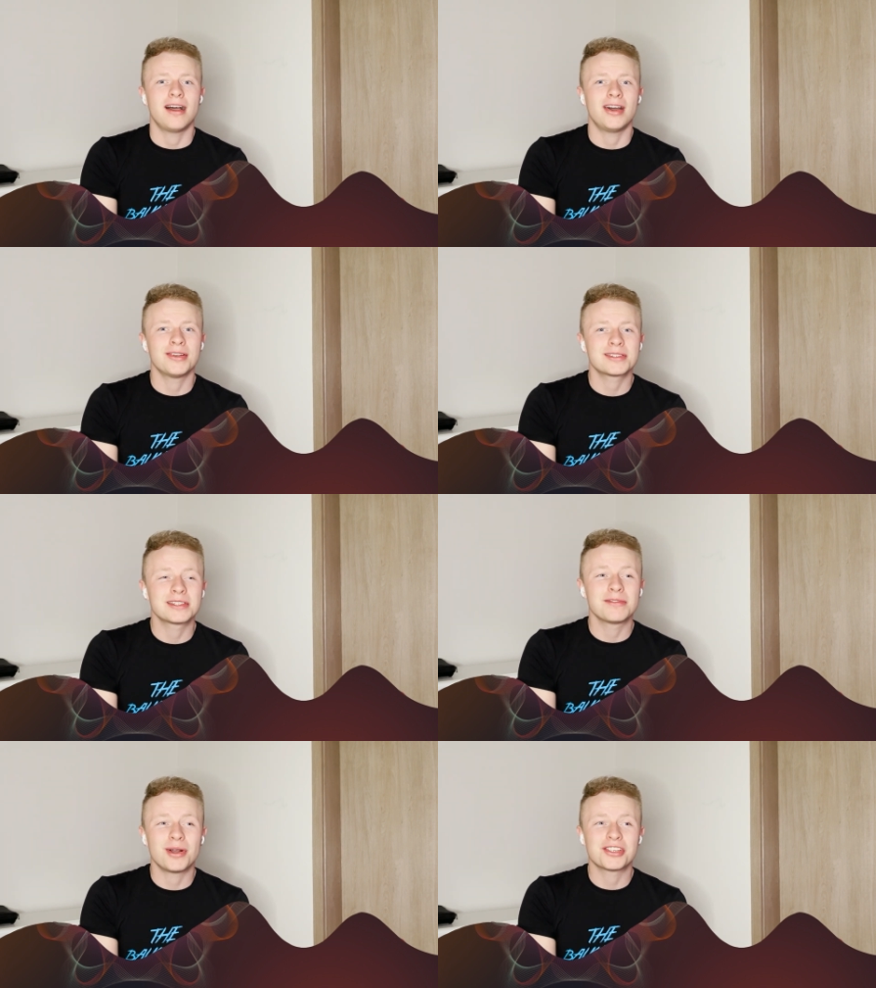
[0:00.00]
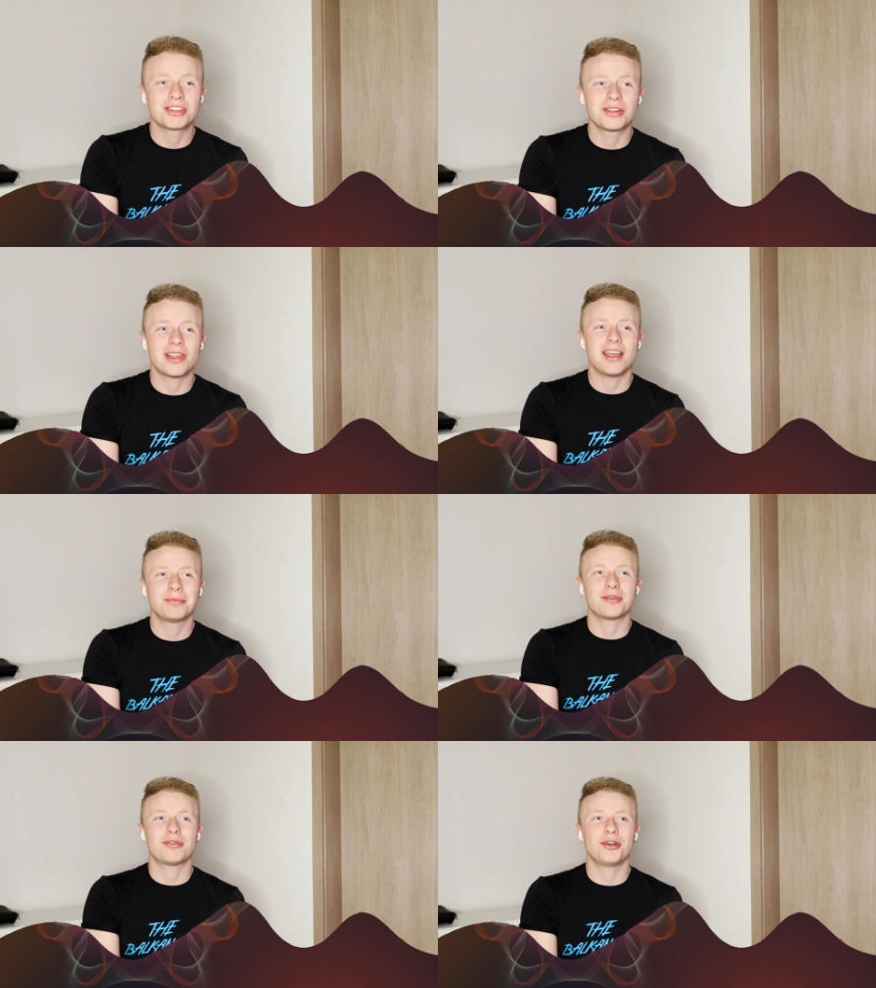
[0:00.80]
honestly, watching the live
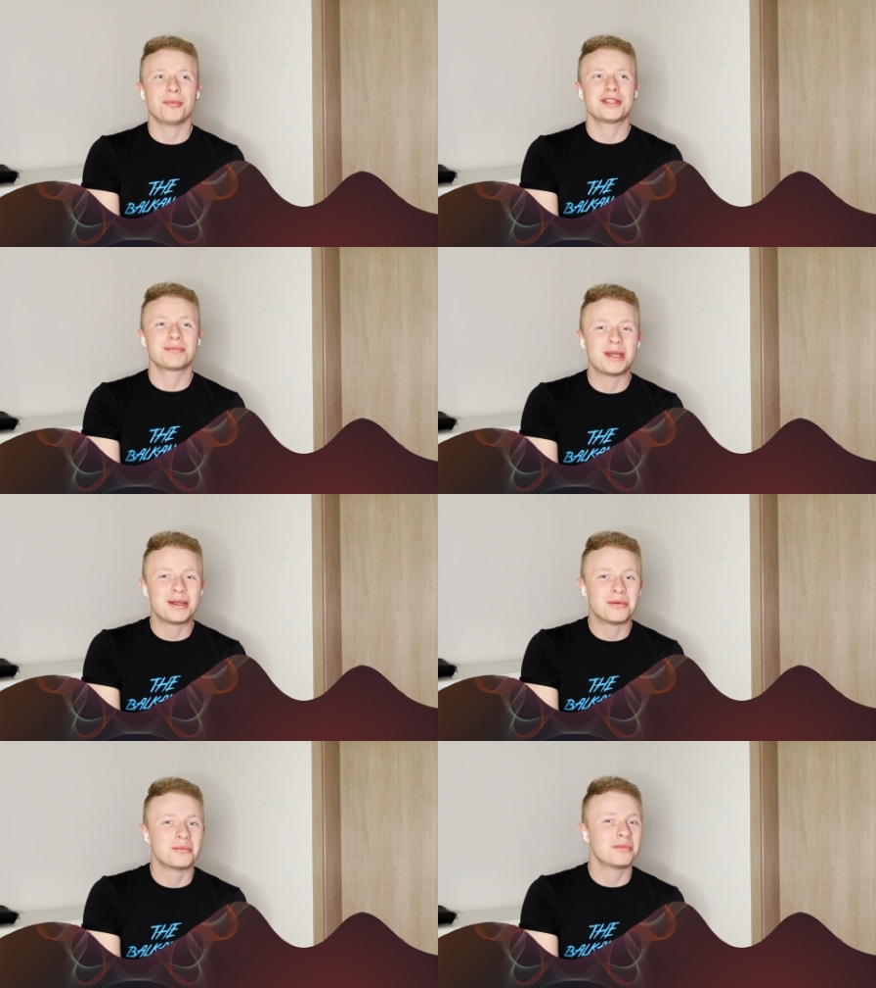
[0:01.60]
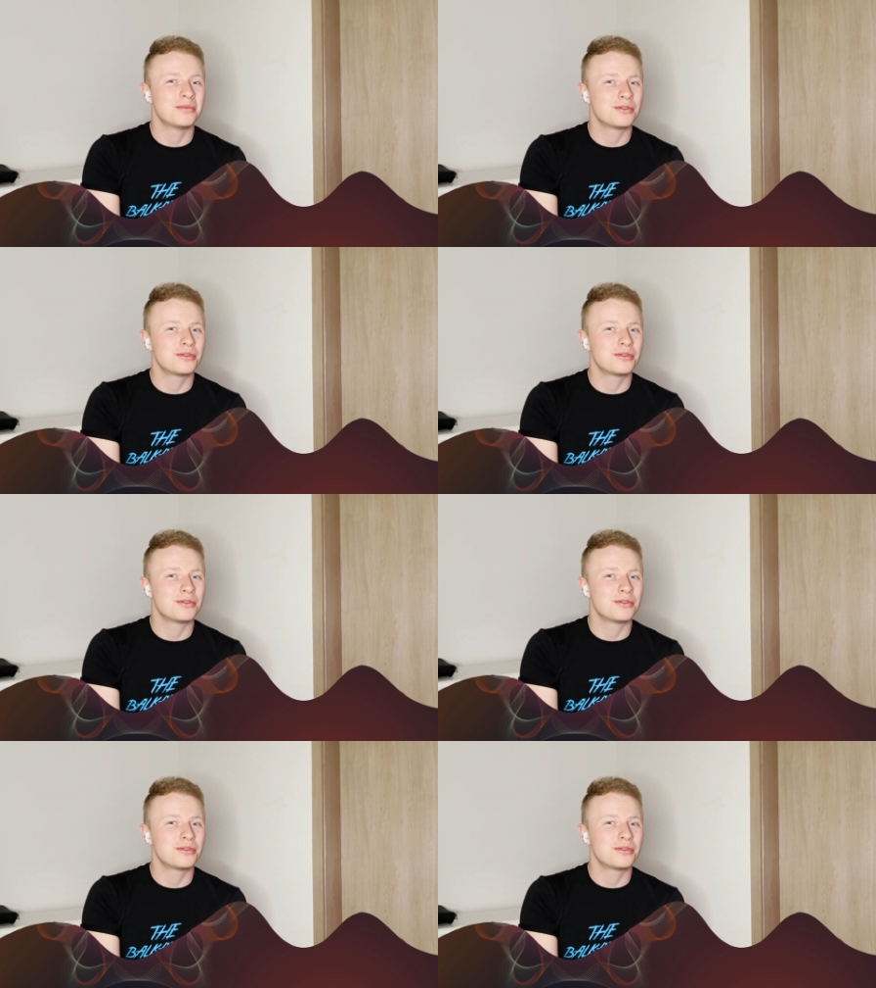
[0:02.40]
performance made him